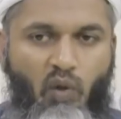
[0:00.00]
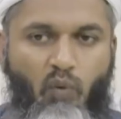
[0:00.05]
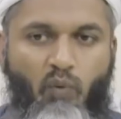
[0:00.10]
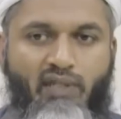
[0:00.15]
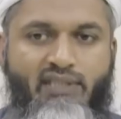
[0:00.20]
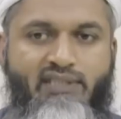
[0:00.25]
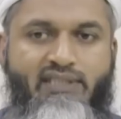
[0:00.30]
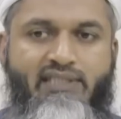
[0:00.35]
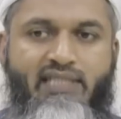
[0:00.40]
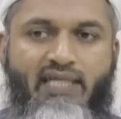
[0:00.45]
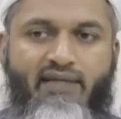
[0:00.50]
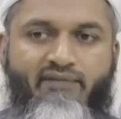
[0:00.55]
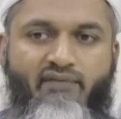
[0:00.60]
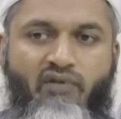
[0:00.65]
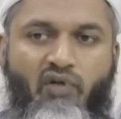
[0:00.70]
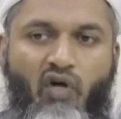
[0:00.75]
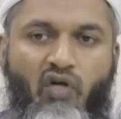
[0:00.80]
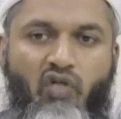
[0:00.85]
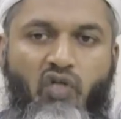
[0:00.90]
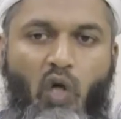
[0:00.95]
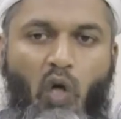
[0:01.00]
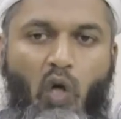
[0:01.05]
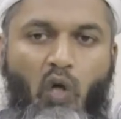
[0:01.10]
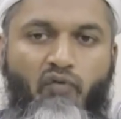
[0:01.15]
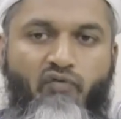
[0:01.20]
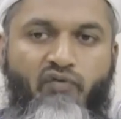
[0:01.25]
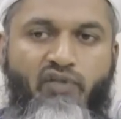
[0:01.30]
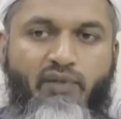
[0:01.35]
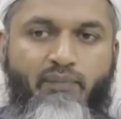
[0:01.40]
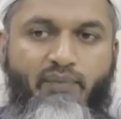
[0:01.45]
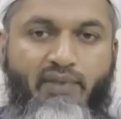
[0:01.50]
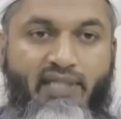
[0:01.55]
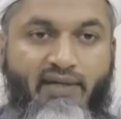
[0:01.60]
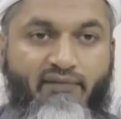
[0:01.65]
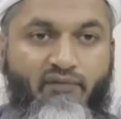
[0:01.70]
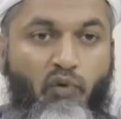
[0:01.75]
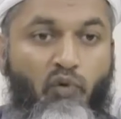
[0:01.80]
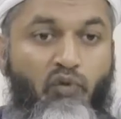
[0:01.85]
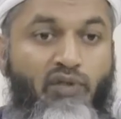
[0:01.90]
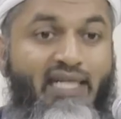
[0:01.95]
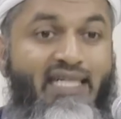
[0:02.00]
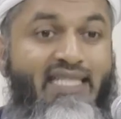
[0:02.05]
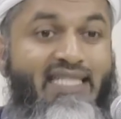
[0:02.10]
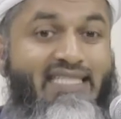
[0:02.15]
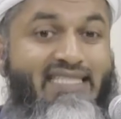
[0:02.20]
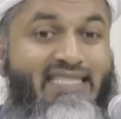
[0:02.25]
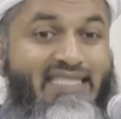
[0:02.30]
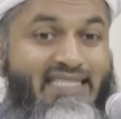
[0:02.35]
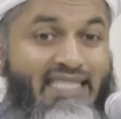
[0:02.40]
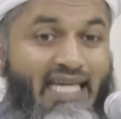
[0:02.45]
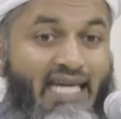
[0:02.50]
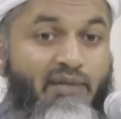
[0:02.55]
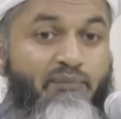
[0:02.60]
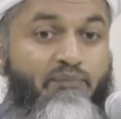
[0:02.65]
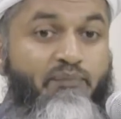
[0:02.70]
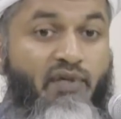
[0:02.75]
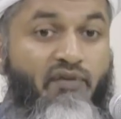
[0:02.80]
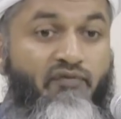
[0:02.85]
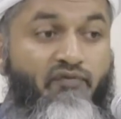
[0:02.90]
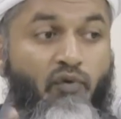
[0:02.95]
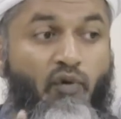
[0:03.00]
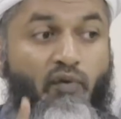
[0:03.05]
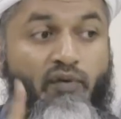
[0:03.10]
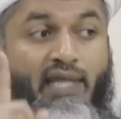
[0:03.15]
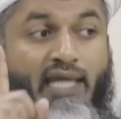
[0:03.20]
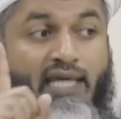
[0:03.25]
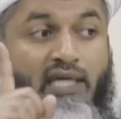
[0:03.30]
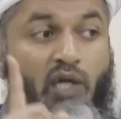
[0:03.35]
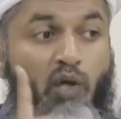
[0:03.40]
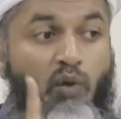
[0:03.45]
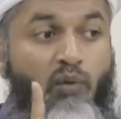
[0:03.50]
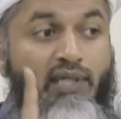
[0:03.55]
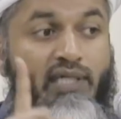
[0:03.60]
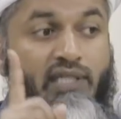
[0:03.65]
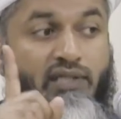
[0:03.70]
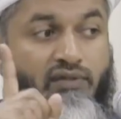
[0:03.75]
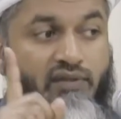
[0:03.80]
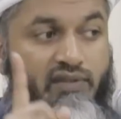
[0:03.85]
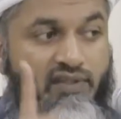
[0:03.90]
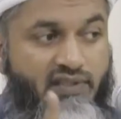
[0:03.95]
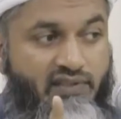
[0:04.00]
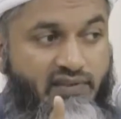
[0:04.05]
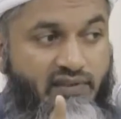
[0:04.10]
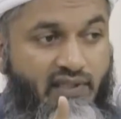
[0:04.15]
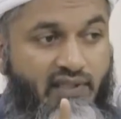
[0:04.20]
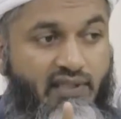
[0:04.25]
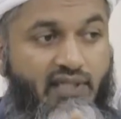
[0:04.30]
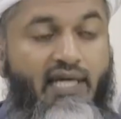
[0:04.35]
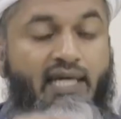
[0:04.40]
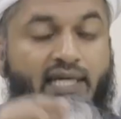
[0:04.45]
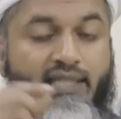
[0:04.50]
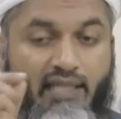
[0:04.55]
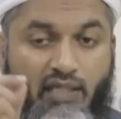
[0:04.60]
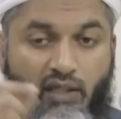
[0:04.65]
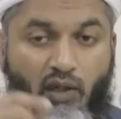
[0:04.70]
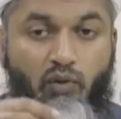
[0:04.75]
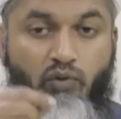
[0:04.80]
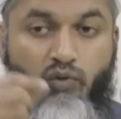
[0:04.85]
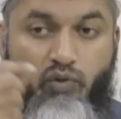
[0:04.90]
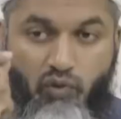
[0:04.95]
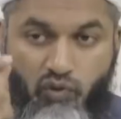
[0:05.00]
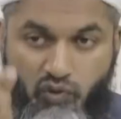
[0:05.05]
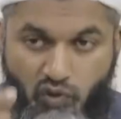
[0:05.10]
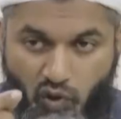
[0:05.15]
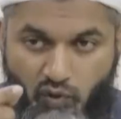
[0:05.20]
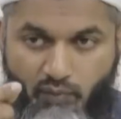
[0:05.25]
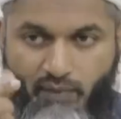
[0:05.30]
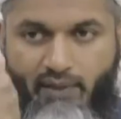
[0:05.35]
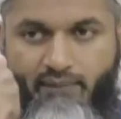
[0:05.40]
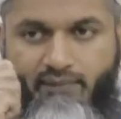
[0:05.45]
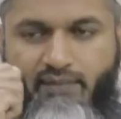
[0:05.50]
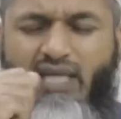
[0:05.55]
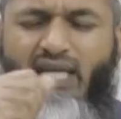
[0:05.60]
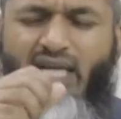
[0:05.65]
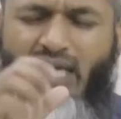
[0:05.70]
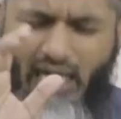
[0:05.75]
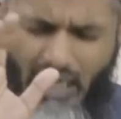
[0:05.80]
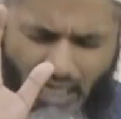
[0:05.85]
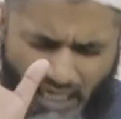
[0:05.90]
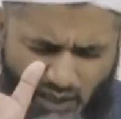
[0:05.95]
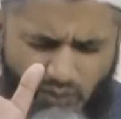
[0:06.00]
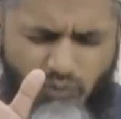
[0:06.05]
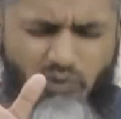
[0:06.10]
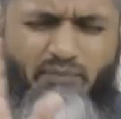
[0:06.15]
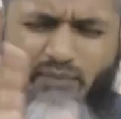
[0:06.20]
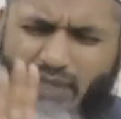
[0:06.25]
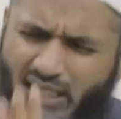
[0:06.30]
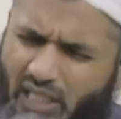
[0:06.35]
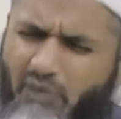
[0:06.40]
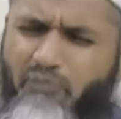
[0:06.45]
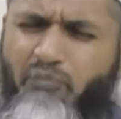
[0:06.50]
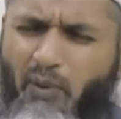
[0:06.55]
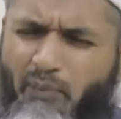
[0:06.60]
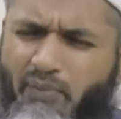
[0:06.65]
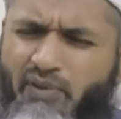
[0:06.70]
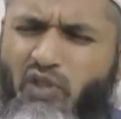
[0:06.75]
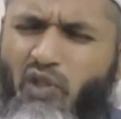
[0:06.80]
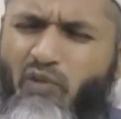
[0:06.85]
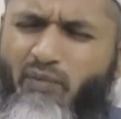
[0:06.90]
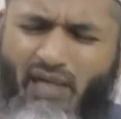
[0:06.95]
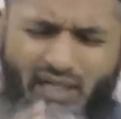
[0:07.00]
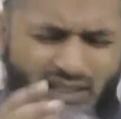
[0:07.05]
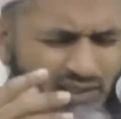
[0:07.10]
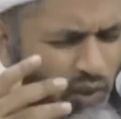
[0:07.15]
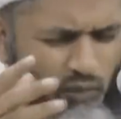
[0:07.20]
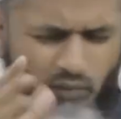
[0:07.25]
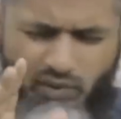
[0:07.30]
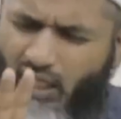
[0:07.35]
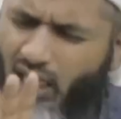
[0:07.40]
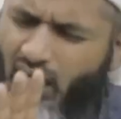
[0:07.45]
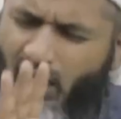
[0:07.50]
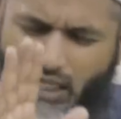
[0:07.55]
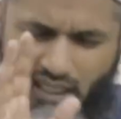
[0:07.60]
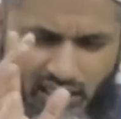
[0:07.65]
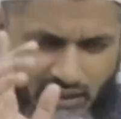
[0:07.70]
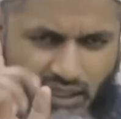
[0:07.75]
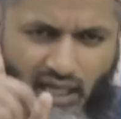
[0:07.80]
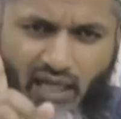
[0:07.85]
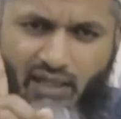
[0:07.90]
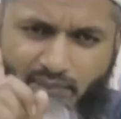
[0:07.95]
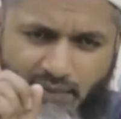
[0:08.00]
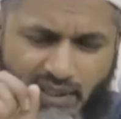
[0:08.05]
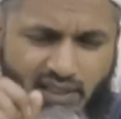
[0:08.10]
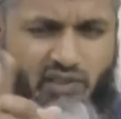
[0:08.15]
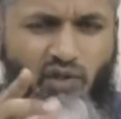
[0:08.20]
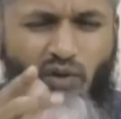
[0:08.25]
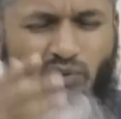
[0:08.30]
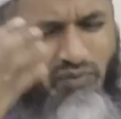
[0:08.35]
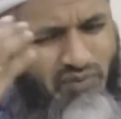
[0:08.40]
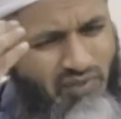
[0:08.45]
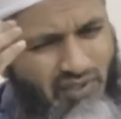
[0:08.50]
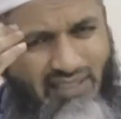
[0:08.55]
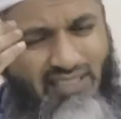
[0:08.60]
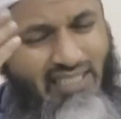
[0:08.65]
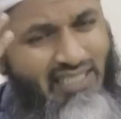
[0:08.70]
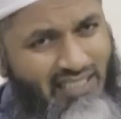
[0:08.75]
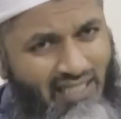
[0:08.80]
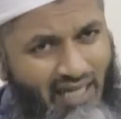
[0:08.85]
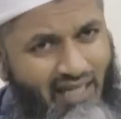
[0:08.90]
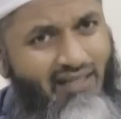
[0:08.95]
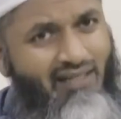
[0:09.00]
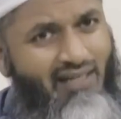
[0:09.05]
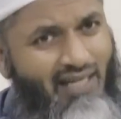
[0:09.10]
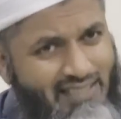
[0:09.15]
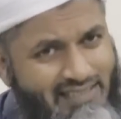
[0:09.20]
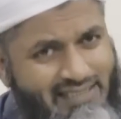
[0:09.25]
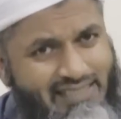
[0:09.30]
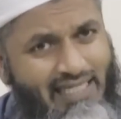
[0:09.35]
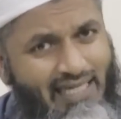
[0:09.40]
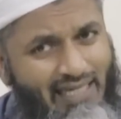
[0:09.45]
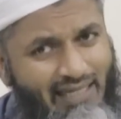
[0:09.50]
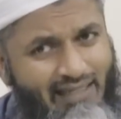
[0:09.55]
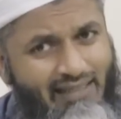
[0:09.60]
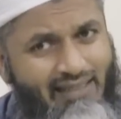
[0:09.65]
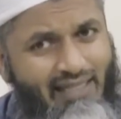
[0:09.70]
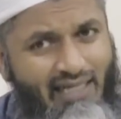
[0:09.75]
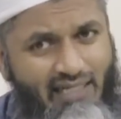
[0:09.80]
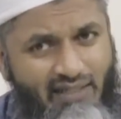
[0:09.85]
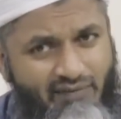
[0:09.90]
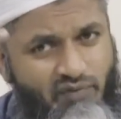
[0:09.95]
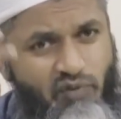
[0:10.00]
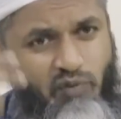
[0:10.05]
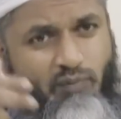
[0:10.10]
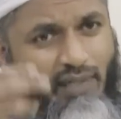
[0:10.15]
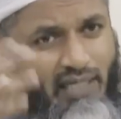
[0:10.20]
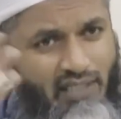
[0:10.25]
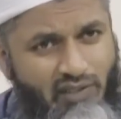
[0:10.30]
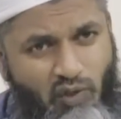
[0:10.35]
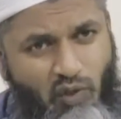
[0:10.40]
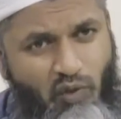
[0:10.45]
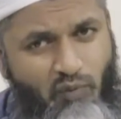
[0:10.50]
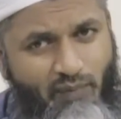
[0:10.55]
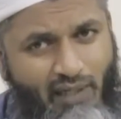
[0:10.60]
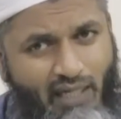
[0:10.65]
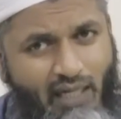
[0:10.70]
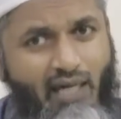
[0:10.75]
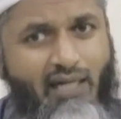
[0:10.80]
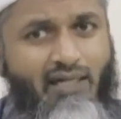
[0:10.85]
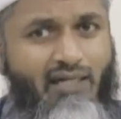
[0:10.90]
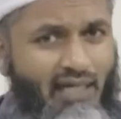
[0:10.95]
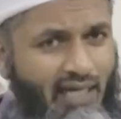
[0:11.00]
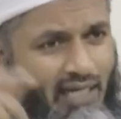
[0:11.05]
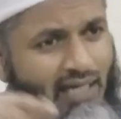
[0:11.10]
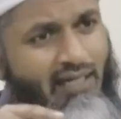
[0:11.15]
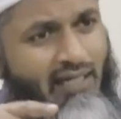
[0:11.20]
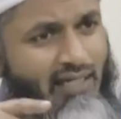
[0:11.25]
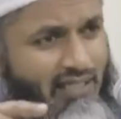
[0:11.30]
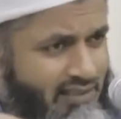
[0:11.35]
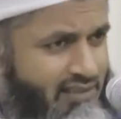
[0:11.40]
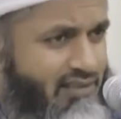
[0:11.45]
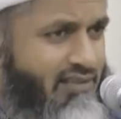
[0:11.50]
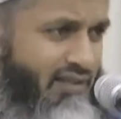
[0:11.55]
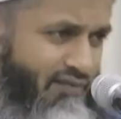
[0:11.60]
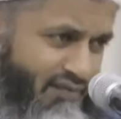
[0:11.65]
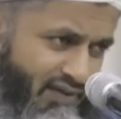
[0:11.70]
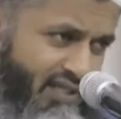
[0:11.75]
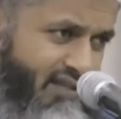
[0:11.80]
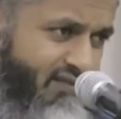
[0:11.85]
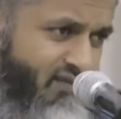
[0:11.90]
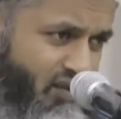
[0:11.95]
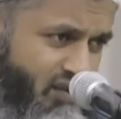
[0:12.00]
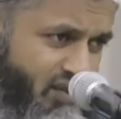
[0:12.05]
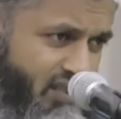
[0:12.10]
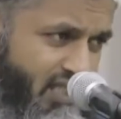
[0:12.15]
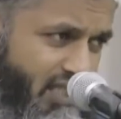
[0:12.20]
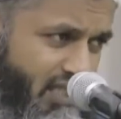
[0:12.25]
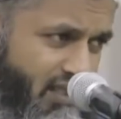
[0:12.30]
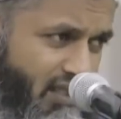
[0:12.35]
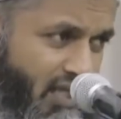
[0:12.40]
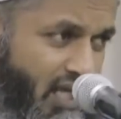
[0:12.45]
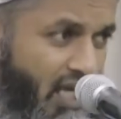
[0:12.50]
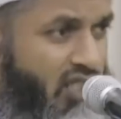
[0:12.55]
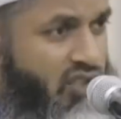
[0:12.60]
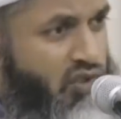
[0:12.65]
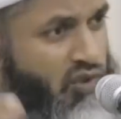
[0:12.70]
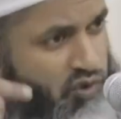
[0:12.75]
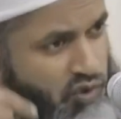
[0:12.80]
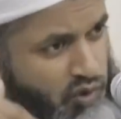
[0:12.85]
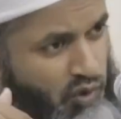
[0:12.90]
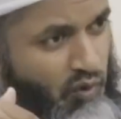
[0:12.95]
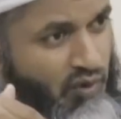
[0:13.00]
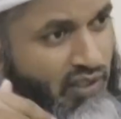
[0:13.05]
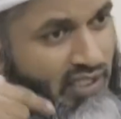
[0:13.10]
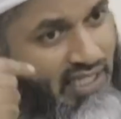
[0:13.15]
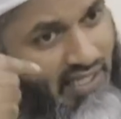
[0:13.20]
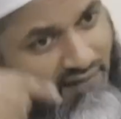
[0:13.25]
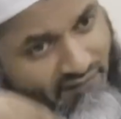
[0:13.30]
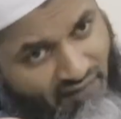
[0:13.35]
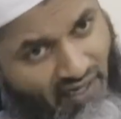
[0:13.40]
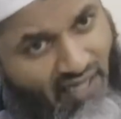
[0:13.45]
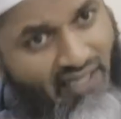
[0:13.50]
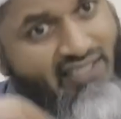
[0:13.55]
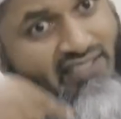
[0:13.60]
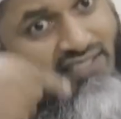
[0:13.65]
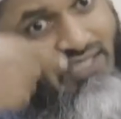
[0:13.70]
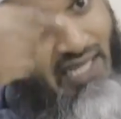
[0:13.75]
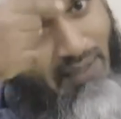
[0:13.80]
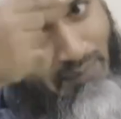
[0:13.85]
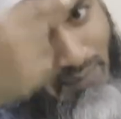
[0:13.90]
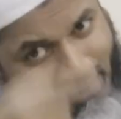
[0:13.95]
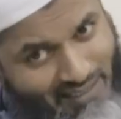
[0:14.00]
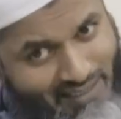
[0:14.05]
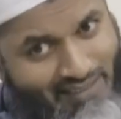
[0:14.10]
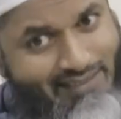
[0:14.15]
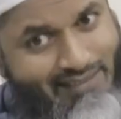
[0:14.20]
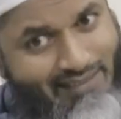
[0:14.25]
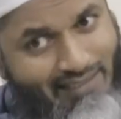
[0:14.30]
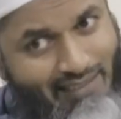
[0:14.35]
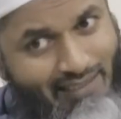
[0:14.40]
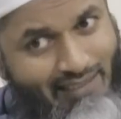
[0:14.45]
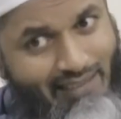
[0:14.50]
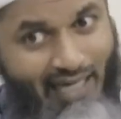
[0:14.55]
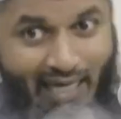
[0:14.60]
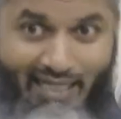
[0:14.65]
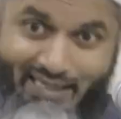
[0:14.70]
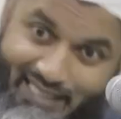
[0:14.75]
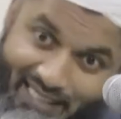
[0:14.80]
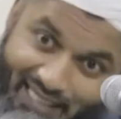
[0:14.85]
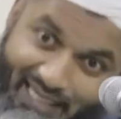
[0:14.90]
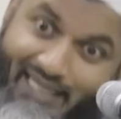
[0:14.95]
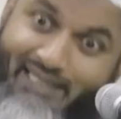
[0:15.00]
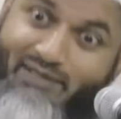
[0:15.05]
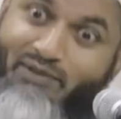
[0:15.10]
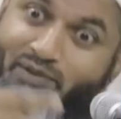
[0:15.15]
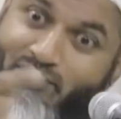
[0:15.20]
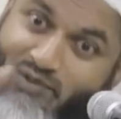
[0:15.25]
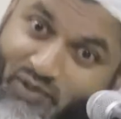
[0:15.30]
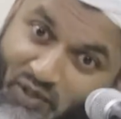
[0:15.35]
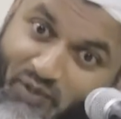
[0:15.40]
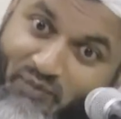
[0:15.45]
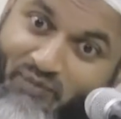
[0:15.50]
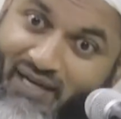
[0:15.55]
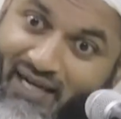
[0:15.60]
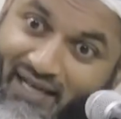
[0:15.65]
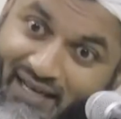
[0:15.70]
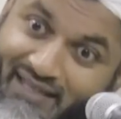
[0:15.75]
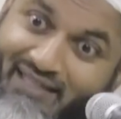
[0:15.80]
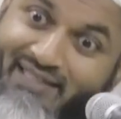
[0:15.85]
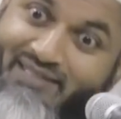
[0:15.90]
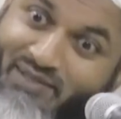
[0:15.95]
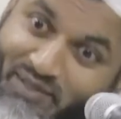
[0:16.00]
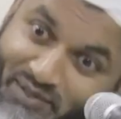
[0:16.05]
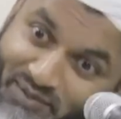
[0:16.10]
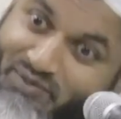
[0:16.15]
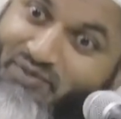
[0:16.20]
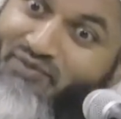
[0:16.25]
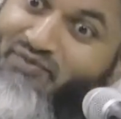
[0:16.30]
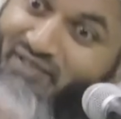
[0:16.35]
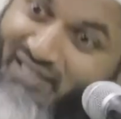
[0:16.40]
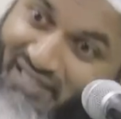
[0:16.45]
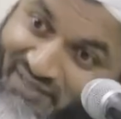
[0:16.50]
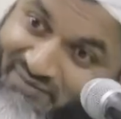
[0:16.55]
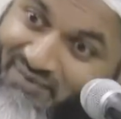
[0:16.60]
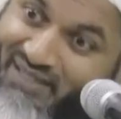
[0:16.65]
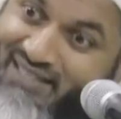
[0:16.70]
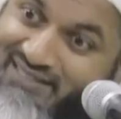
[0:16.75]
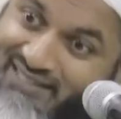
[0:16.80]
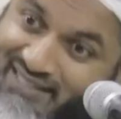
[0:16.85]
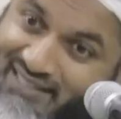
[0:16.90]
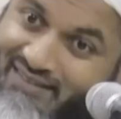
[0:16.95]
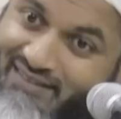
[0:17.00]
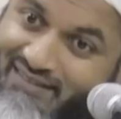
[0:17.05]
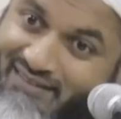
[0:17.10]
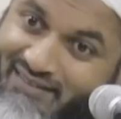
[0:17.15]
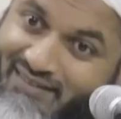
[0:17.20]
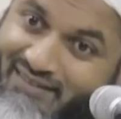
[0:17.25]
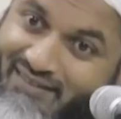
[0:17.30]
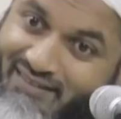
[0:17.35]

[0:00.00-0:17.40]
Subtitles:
Once they've gone over the, they've already said before they go into the sin, they're going to do tawbah. I will make a proper tawbah. Don't worry. I'll make. You know, didn't Allah say that if you make tawbah, Allah forgives your sin? So surely, if I commit the sin and then I do tawbah, Allah's going to forgive my sin.